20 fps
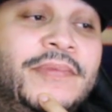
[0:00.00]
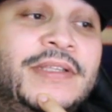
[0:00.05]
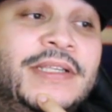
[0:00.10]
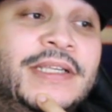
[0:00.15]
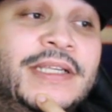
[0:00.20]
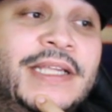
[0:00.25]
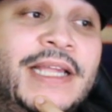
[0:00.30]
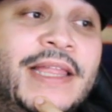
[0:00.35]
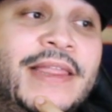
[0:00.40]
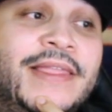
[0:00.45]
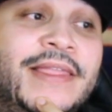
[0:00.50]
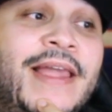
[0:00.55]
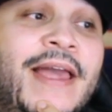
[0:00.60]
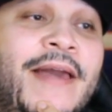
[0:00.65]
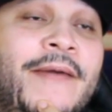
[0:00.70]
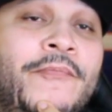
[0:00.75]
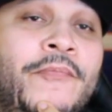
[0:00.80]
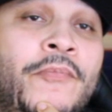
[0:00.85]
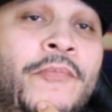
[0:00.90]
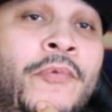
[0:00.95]
to get
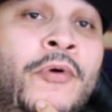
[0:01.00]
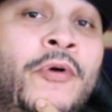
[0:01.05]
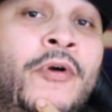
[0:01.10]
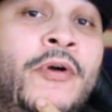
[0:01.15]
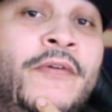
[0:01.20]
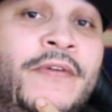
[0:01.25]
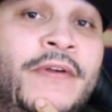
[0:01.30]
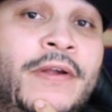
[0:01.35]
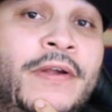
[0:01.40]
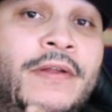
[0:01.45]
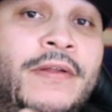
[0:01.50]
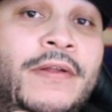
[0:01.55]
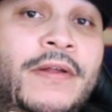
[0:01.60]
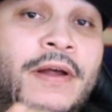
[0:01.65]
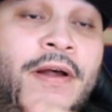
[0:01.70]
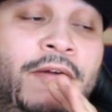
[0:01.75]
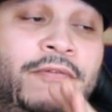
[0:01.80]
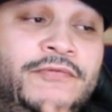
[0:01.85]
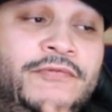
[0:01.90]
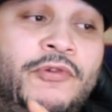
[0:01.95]
that more of
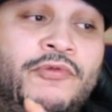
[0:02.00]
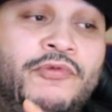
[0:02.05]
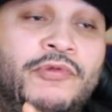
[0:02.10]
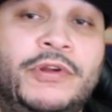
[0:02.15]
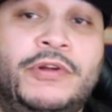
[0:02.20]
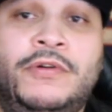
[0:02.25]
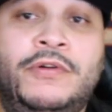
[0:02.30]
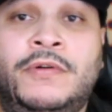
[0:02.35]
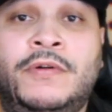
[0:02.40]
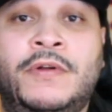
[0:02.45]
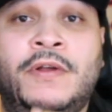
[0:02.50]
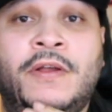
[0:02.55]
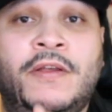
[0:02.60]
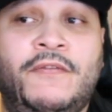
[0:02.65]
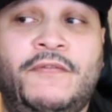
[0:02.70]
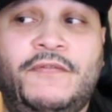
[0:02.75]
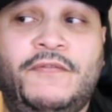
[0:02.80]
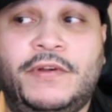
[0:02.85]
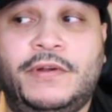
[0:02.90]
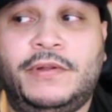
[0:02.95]
a real
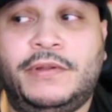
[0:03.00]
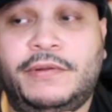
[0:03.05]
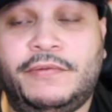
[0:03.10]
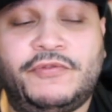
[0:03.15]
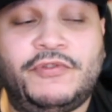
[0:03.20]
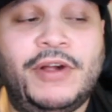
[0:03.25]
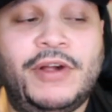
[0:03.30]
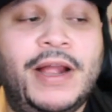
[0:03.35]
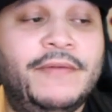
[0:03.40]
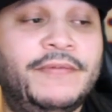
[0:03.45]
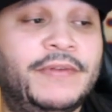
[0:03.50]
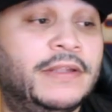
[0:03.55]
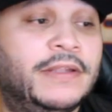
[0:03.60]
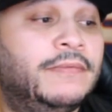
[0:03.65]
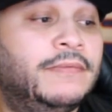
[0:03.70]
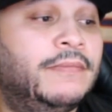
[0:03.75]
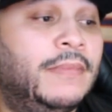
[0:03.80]
feel of driving.